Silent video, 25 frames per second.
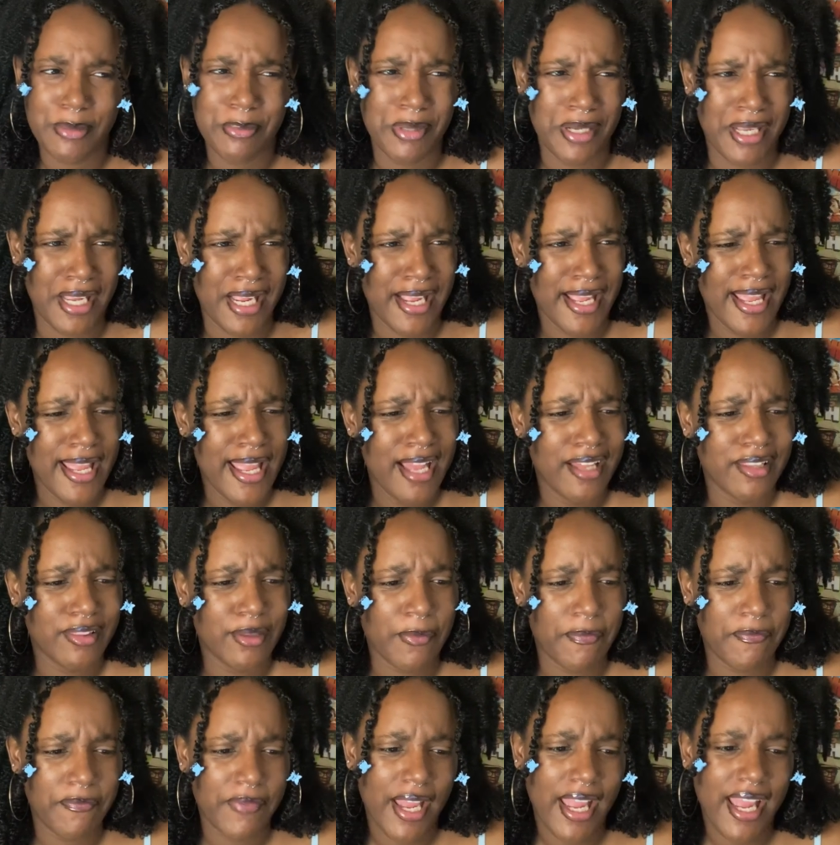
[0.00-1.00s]
But the
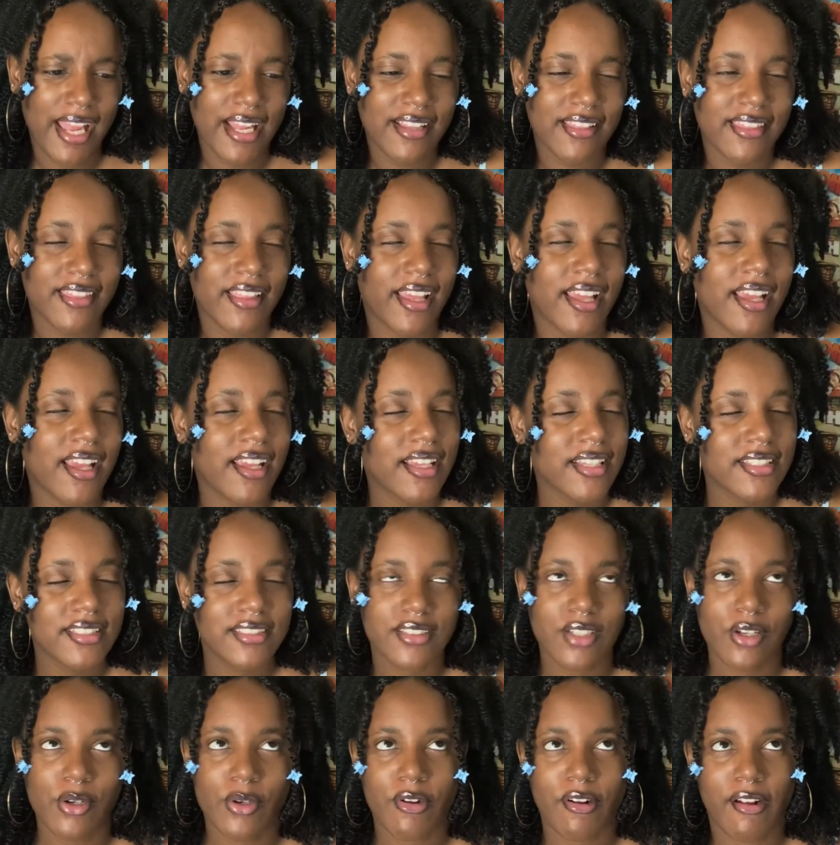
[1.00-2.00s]
fact that it's
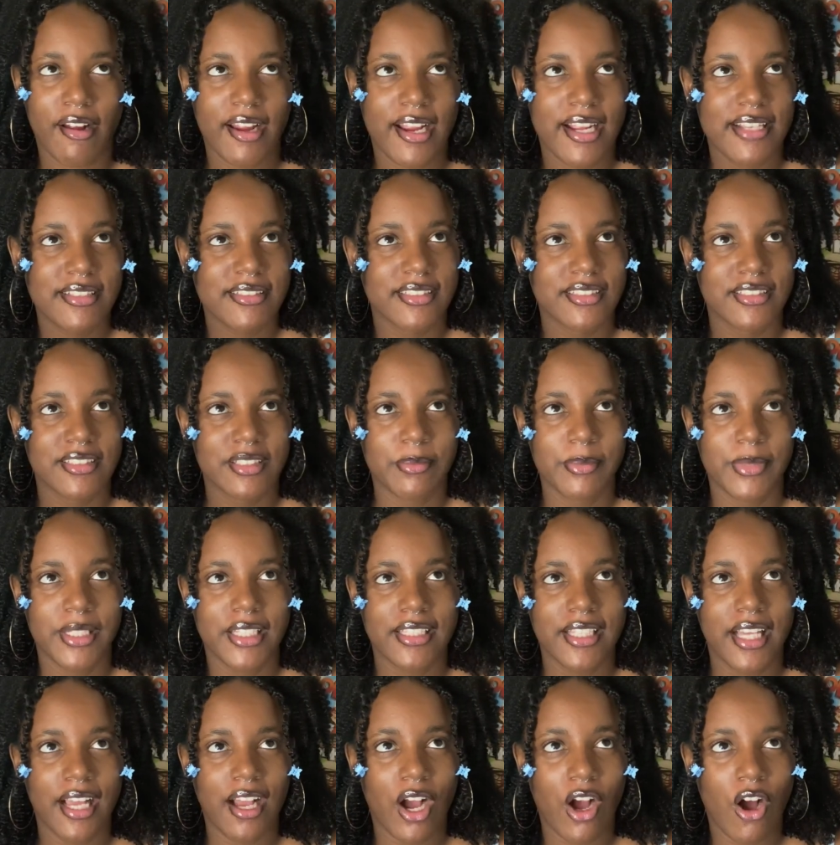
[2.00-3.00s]
so crazy to me
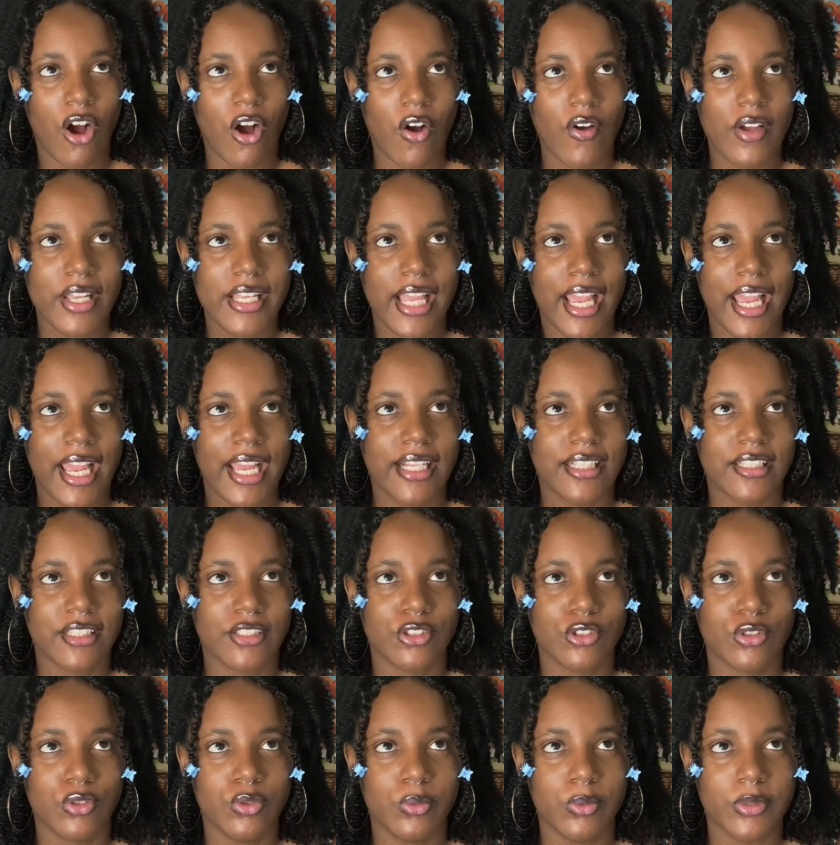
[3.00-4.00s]
that all he had to
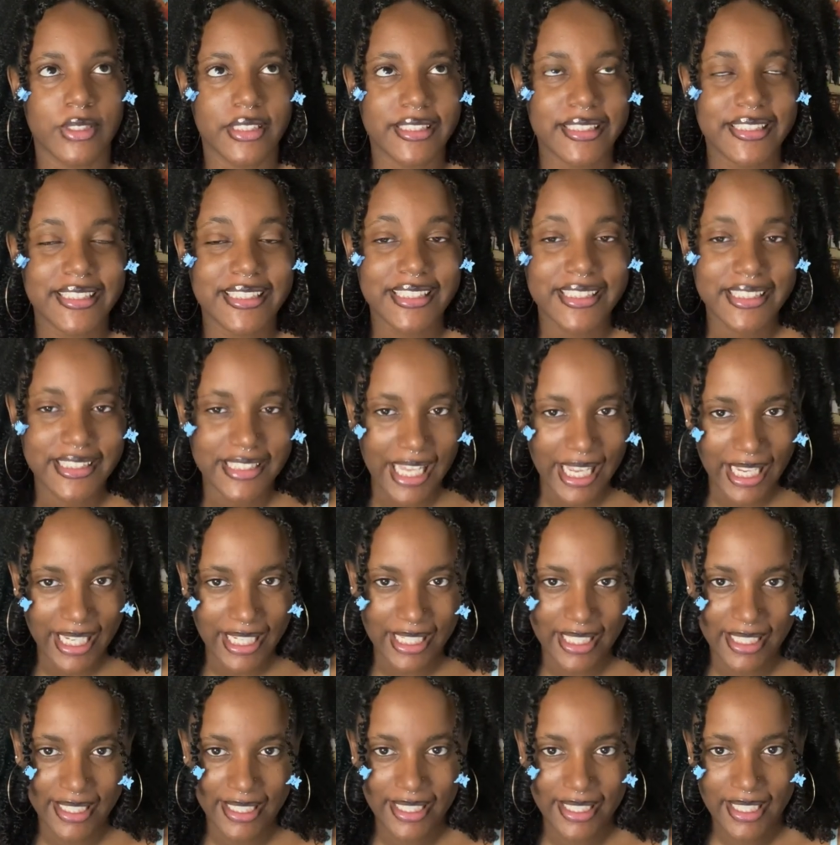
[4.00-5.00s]
do was
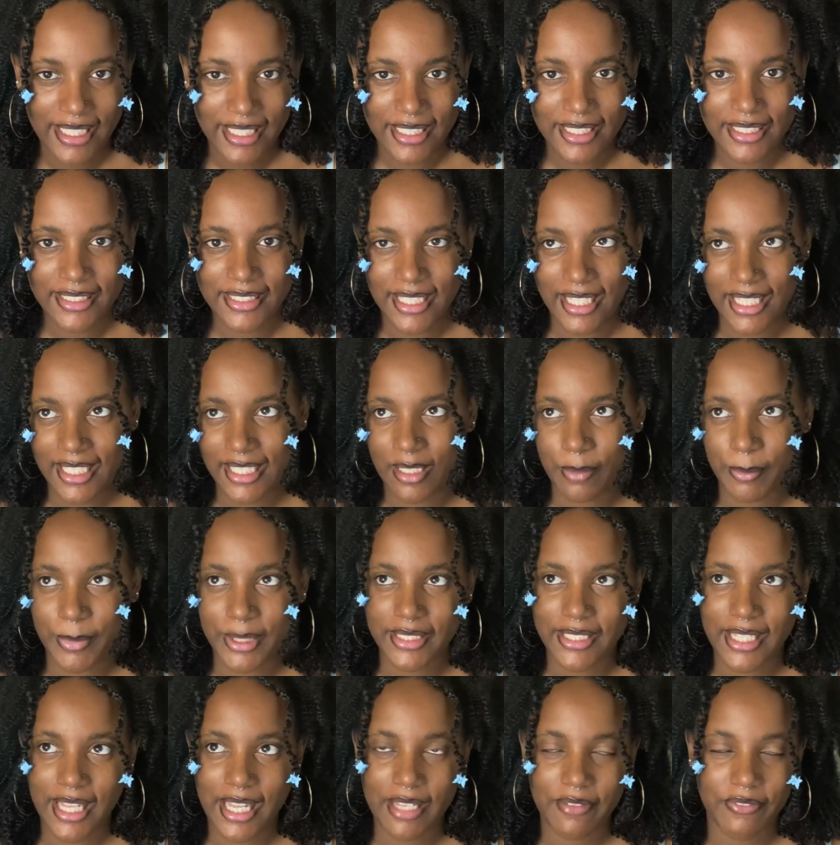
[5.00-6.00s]
say that him and
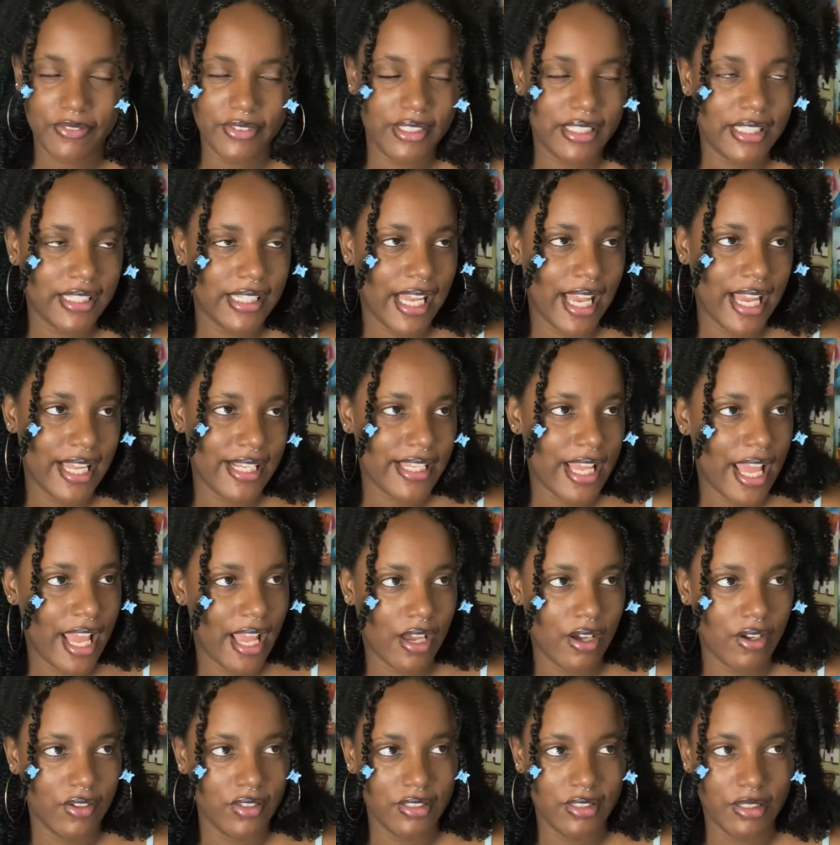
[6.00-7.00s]
Daphne got
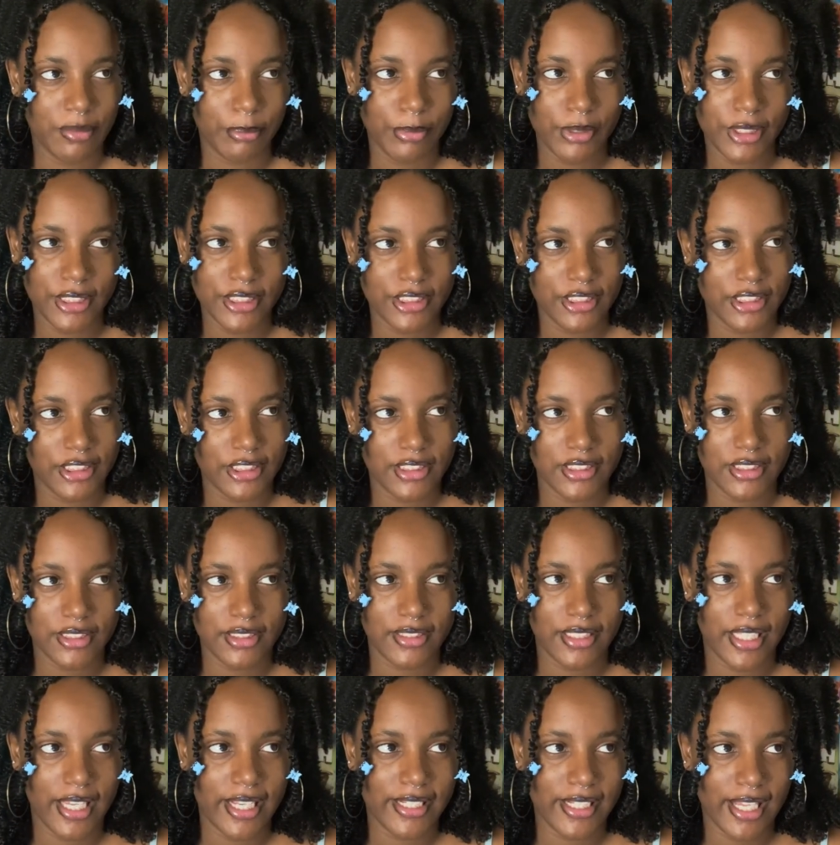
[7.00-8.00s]
down in the bushes
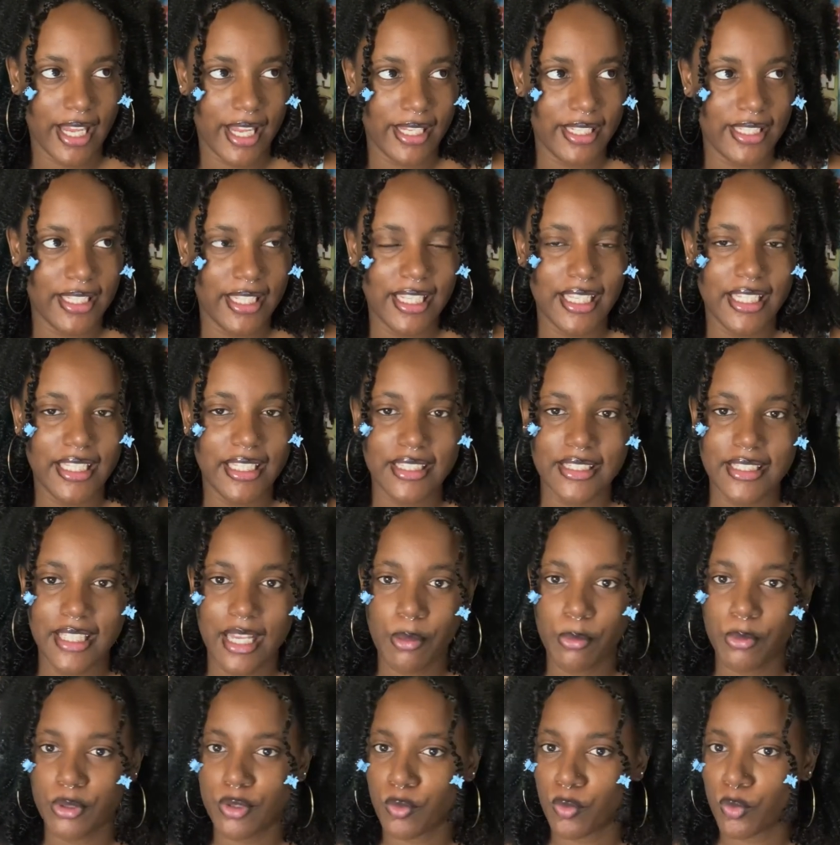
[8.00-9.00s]
that night, and that
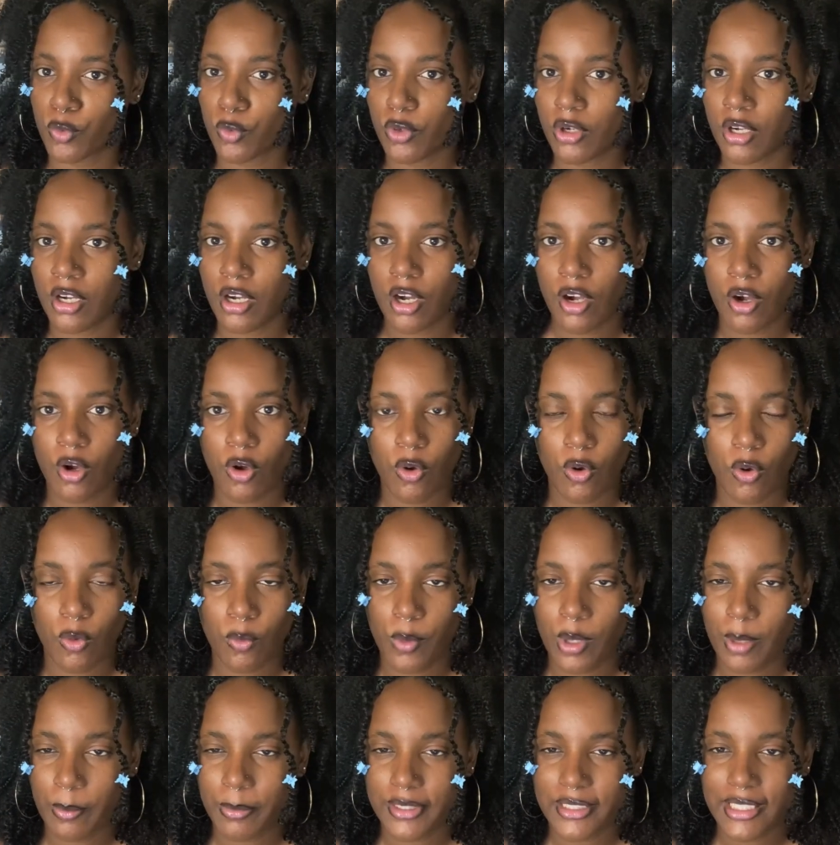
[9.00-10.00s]
would have ruined her whole
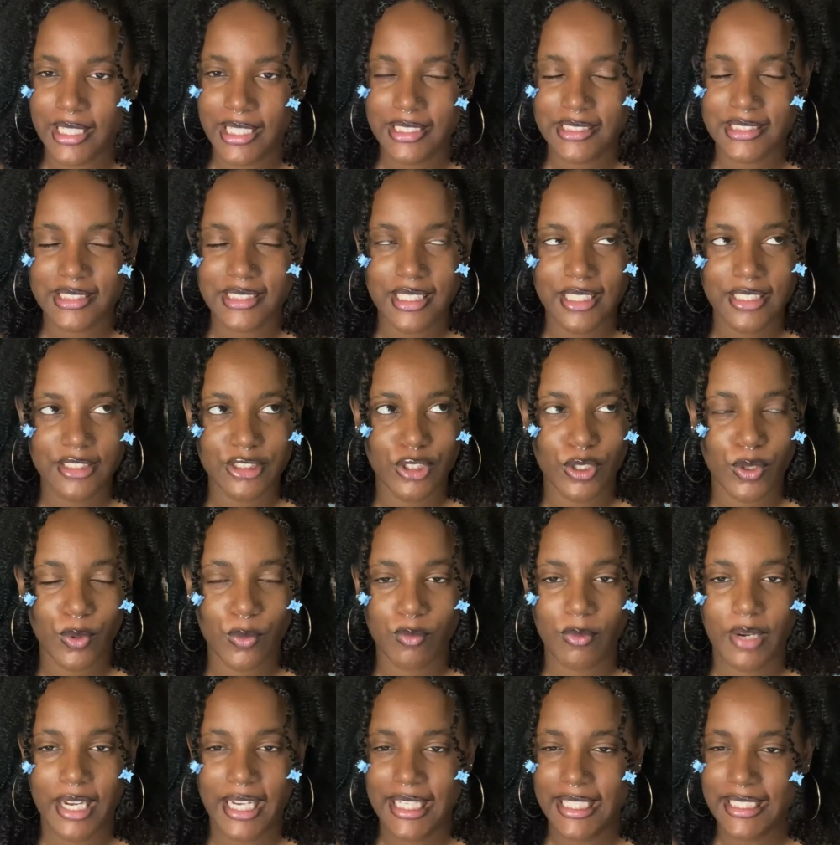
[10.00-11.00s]
reputation. That's
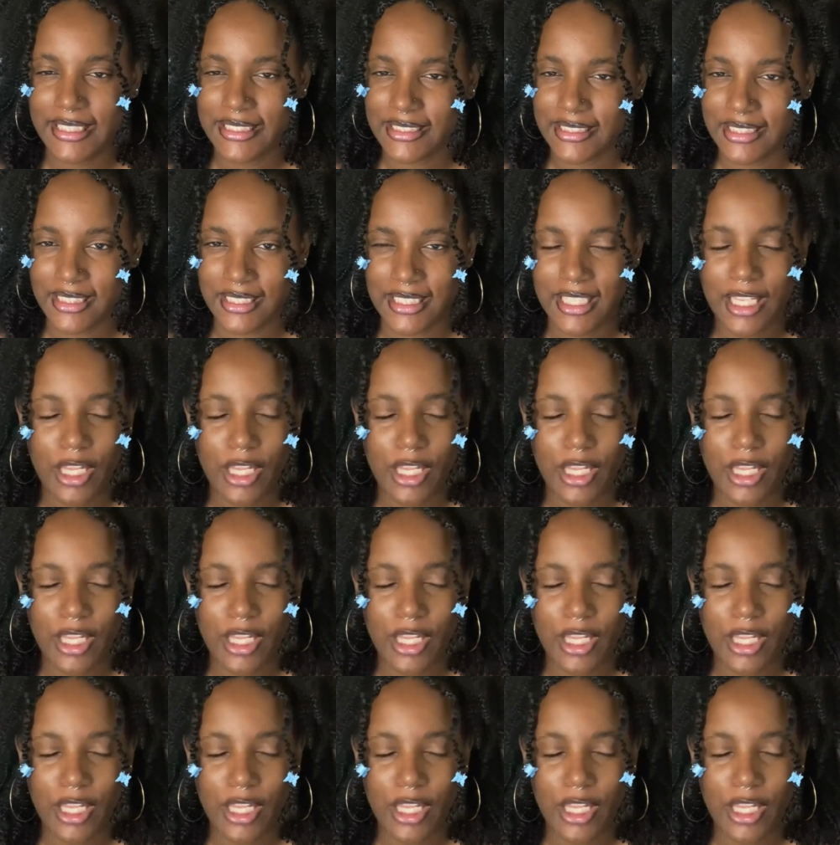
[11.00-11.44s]
crazy.